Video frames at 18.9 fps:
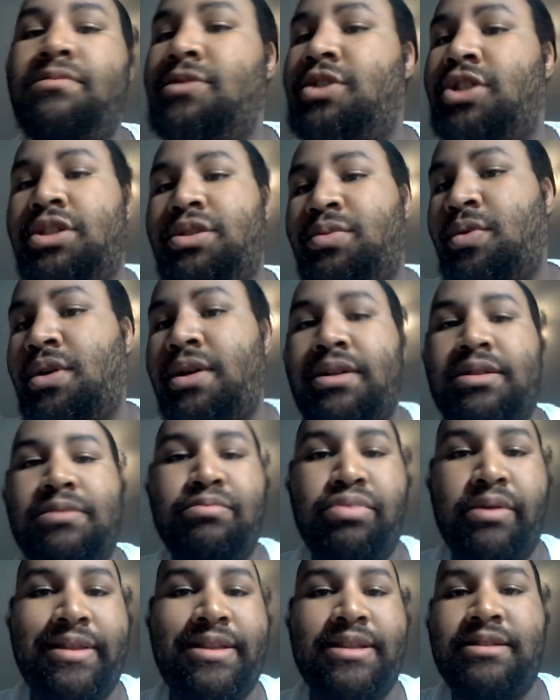Just with us,
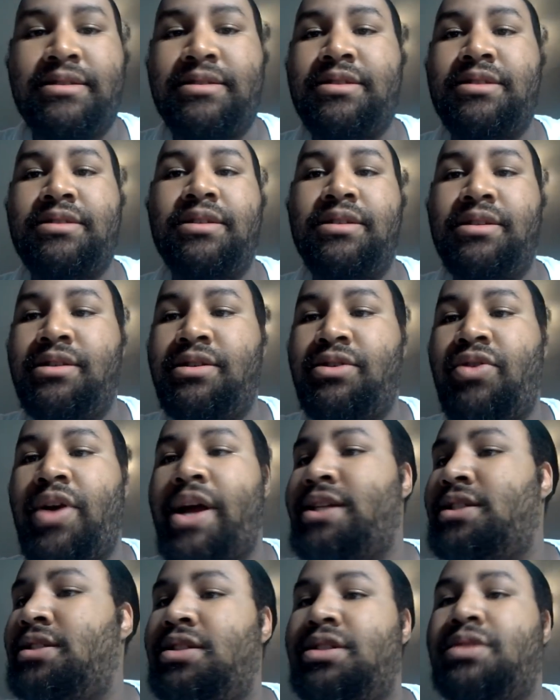brothers and sisters in
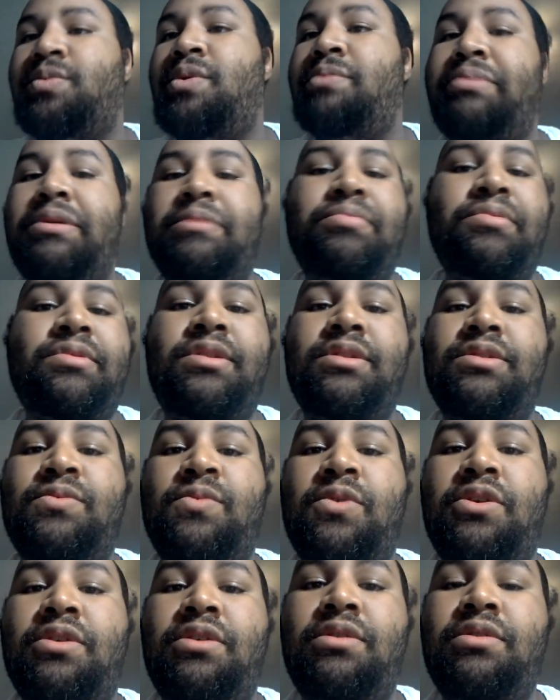Christ. Just with people in this
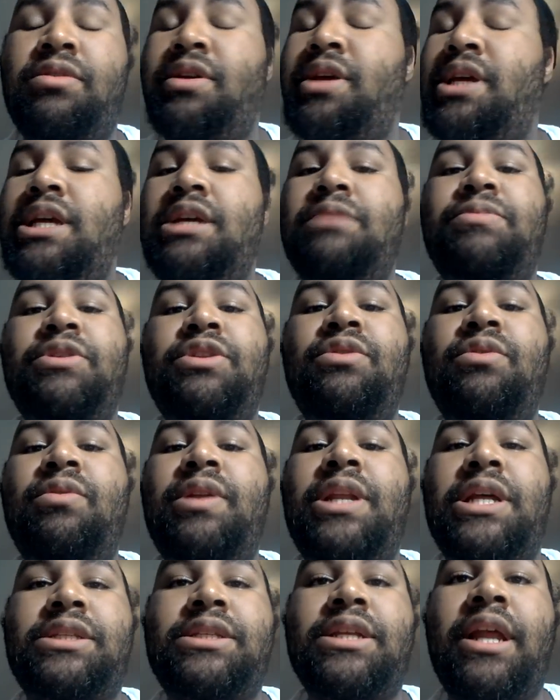world. He been
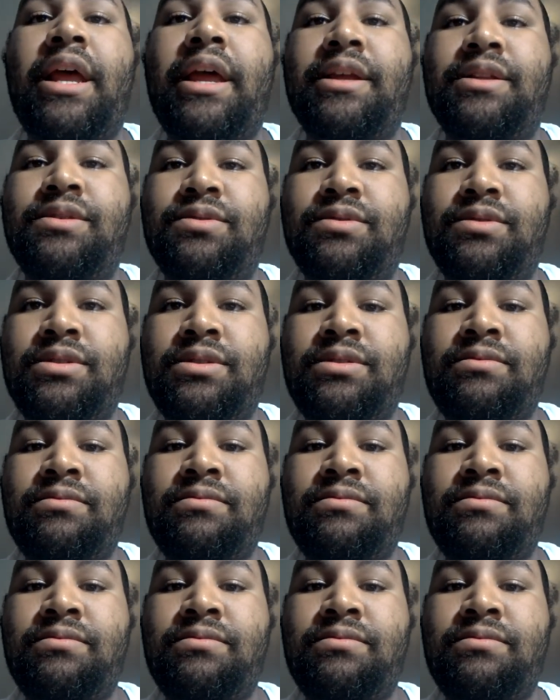doing that to the angels.